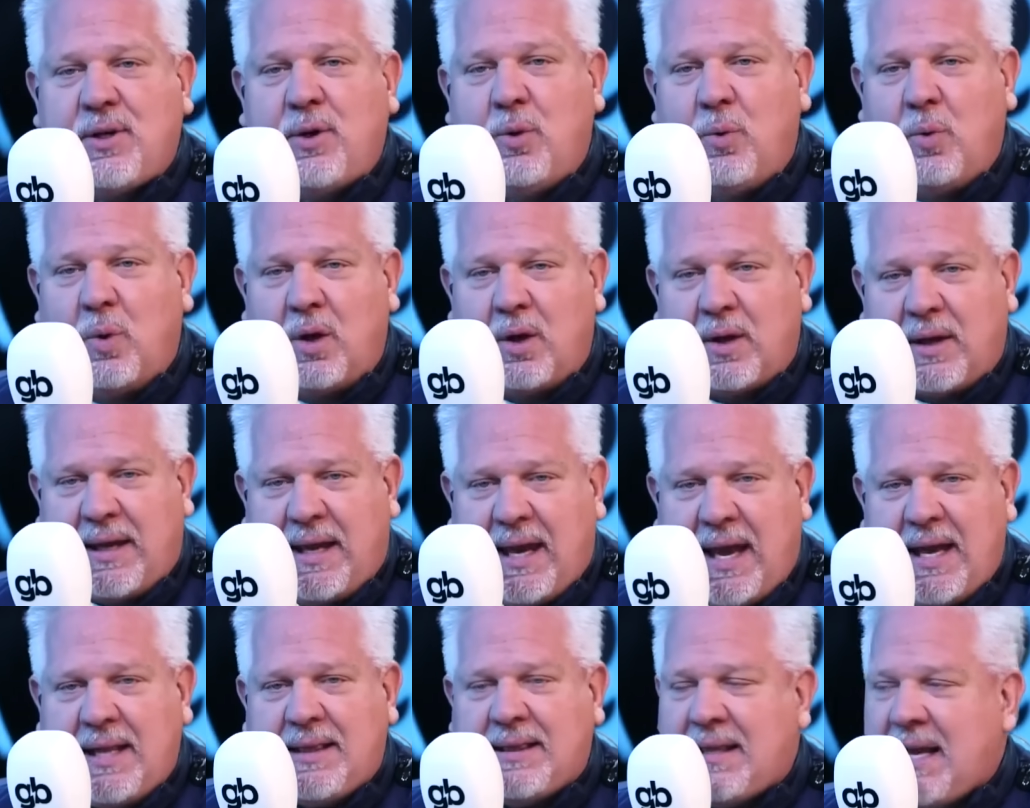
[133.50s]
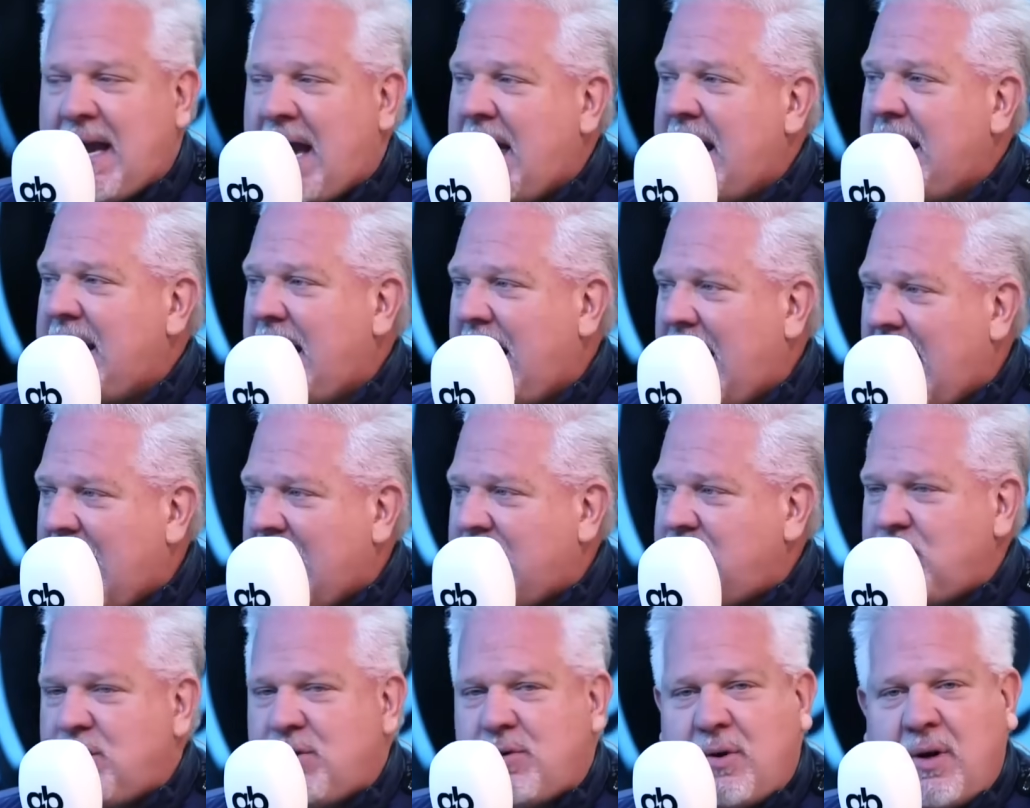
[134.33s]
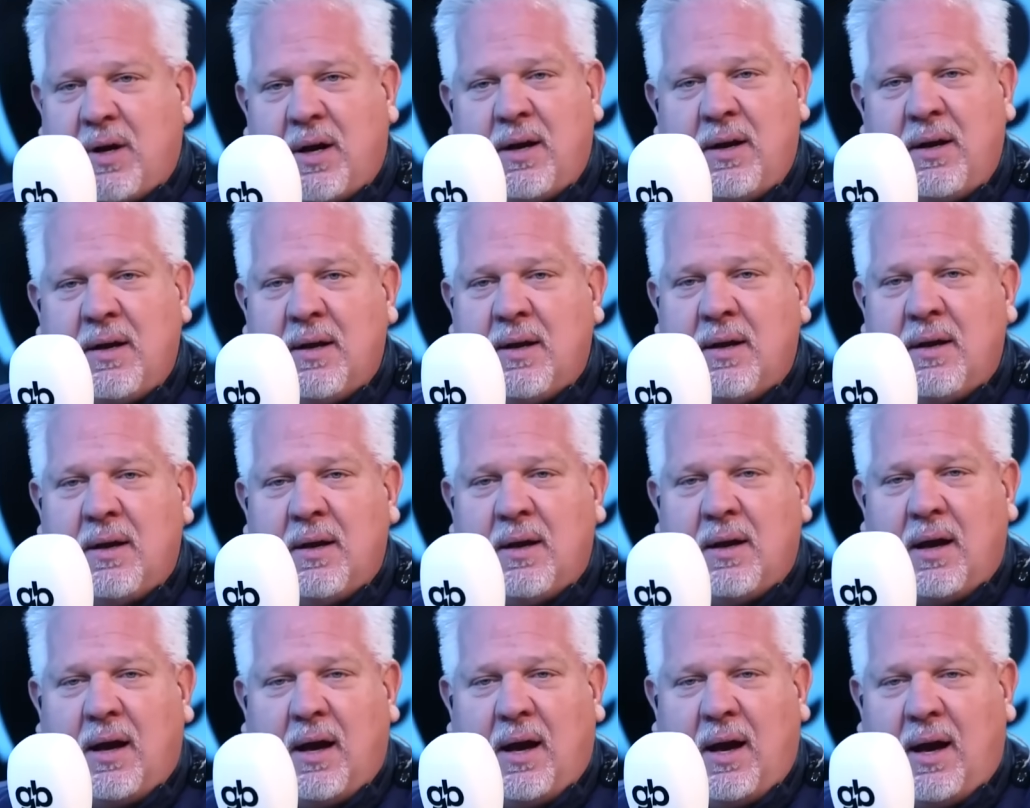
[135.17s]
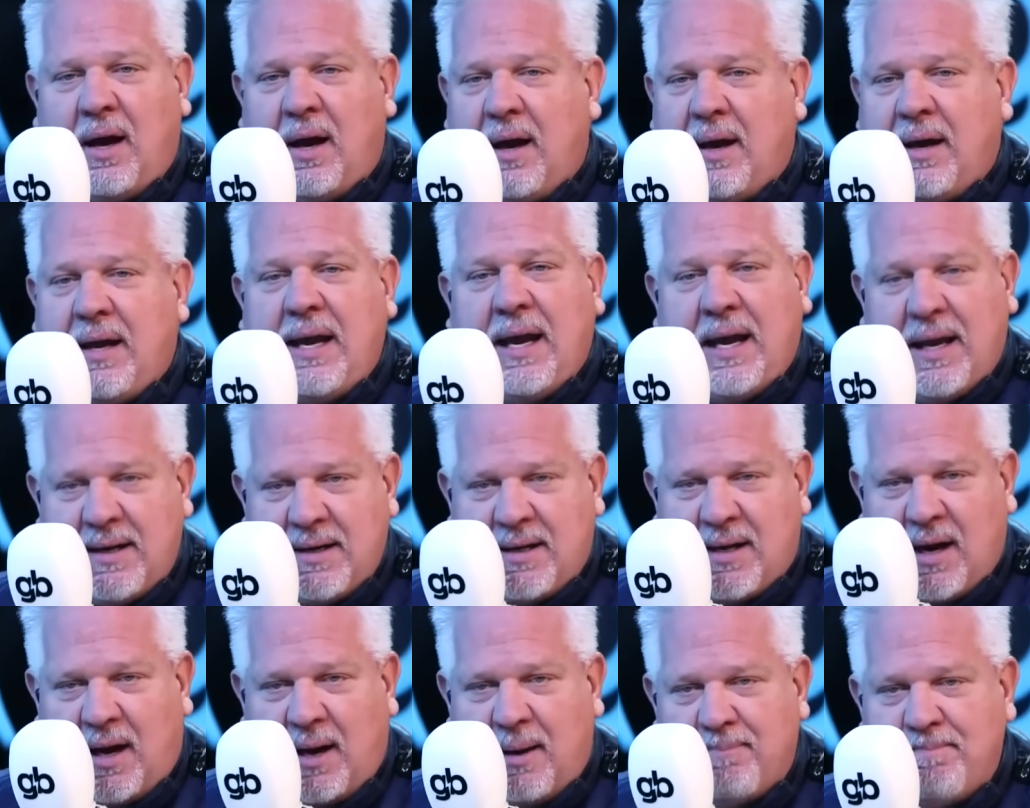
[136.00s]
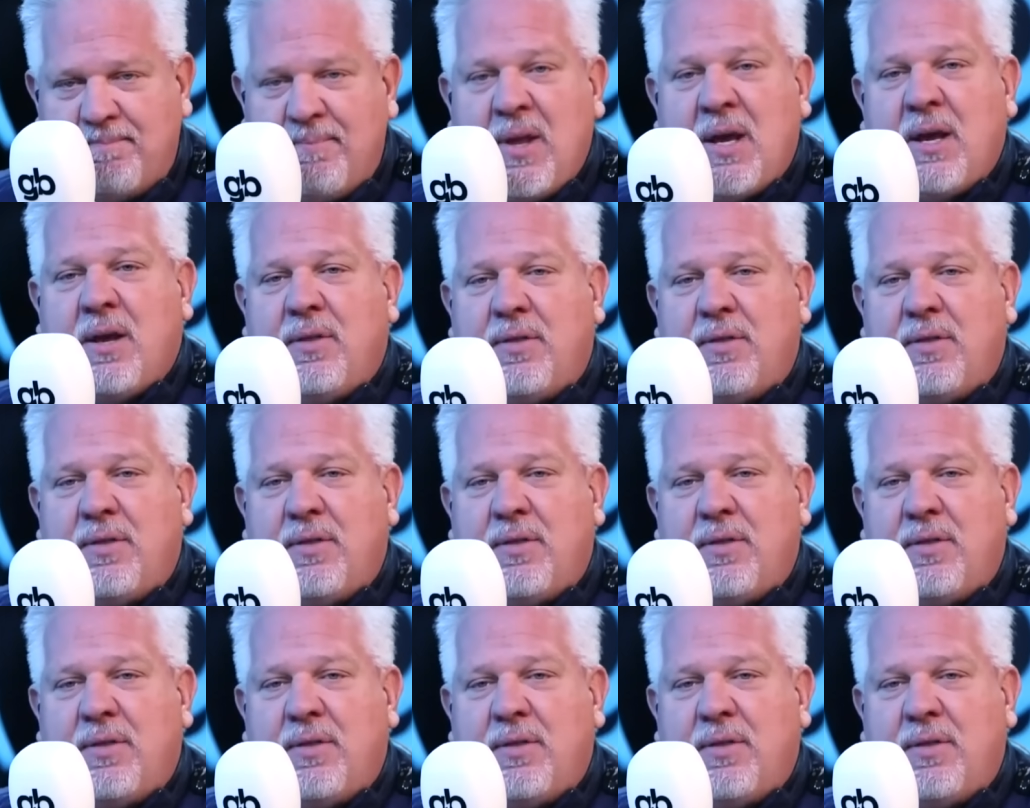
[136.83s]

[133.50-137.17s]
who will get that extra income?